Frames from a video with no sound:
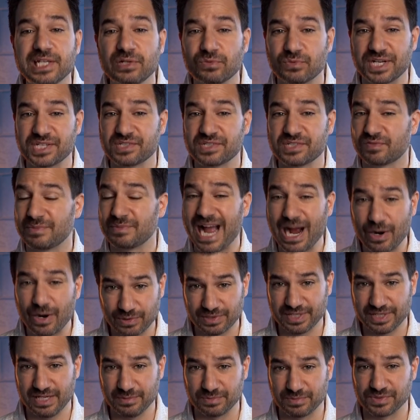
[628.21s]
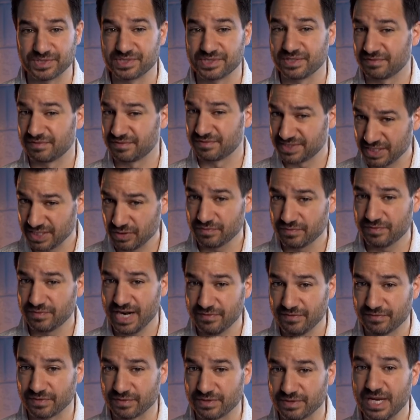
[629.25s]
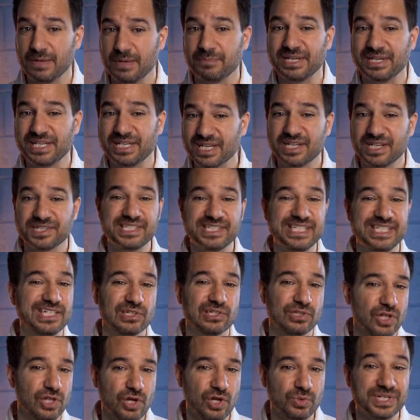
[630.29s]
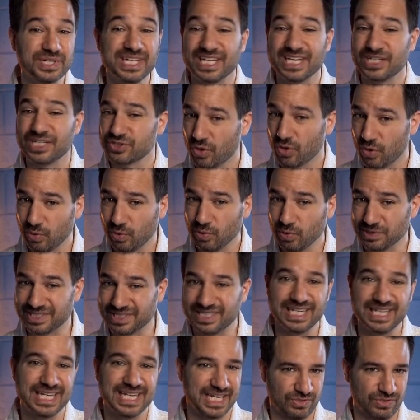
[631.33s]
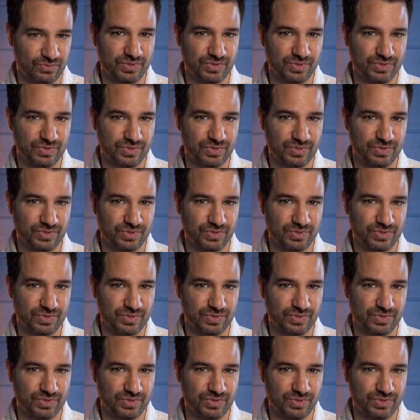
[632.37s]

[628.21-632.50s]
rest from our labors of self effort because He alone is holy and